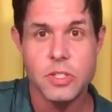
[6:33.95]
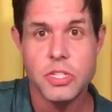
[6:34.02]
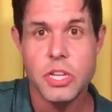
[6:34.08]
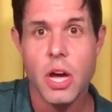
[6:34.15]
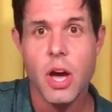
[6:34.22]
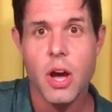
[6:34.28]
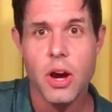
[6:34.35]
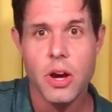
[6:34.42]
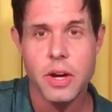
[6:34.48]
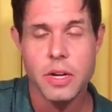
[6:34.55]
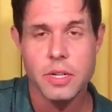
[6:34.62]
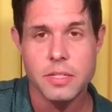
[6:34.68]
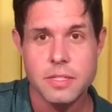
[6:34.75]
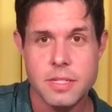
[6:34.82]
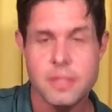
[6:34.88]

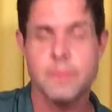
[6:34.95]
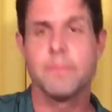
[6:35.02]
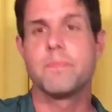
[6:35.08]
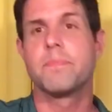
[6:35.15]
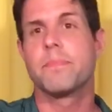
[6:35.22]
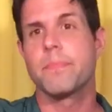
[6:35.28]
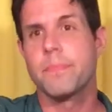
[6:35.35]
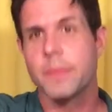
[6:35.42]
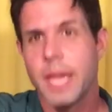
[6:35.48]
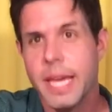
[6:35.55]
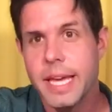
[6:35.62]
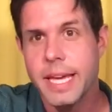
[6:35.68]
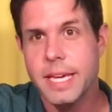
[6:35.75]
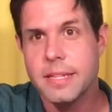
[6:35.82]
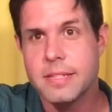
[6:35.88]

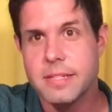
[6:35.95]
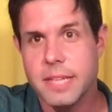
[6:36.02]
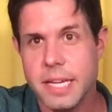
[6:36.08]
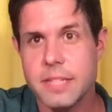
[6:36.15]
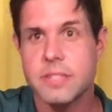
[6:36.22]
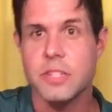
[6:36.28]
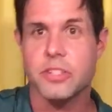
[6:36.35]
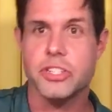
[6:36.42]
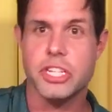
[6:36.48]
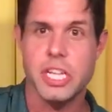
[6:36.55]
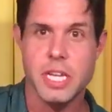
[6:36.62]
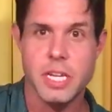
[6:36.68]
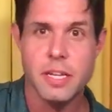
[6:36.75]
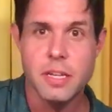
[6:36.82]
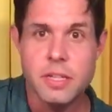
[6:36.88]
Tart. He sings a
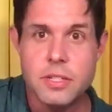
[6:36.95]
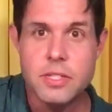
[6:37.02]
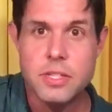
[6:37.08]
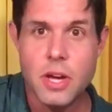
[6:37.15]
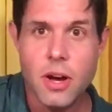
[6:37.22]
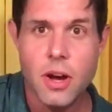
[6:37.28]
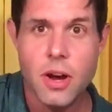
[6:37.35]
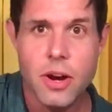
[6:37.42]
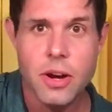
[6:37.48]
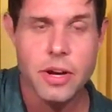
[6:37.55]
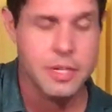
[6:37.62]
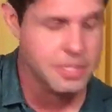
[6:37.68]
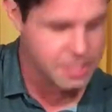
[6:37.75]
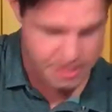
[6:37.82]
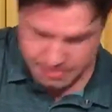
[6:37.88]
G.
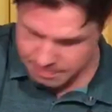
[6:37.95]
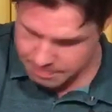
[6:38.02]
Tart